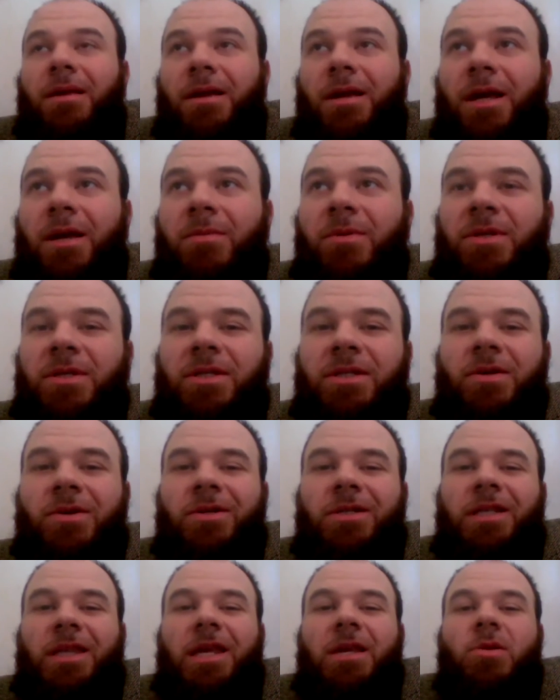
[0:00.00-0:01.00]
I mean,
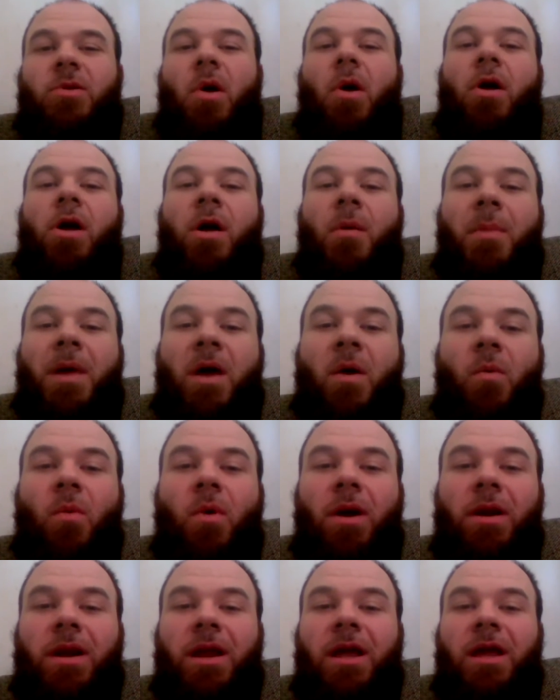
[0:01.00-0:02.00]
seriously, talk about
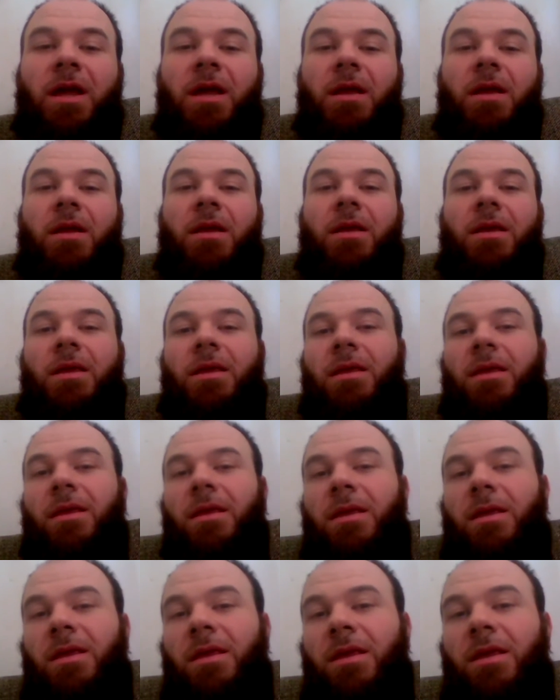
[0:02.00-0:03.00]
one
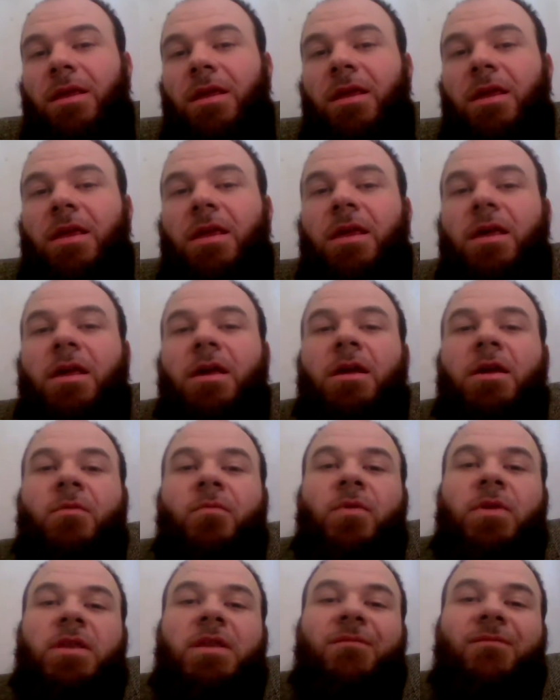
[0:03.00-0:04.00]
heck of
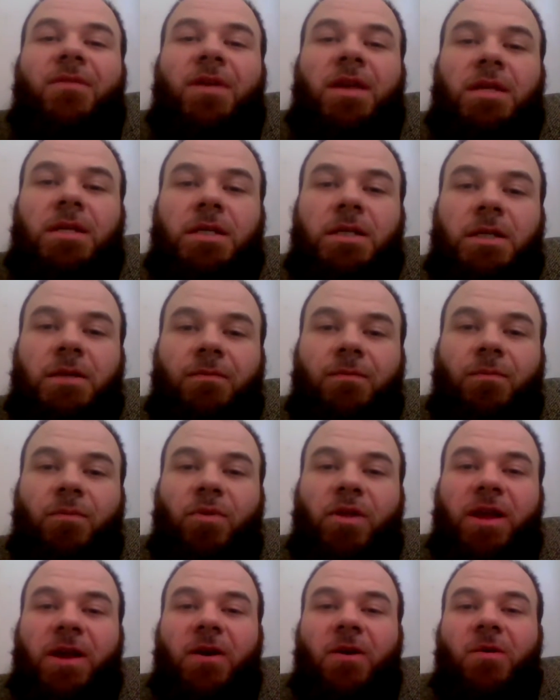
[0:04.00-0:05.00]
a defensive
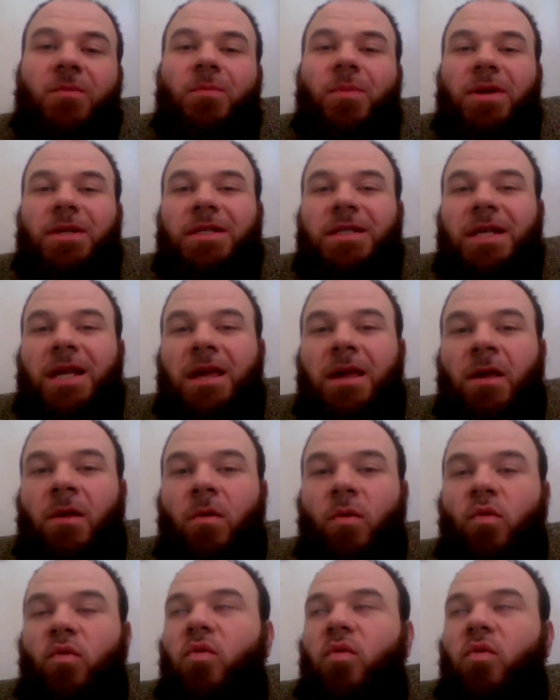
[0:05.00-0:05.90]
player, but still,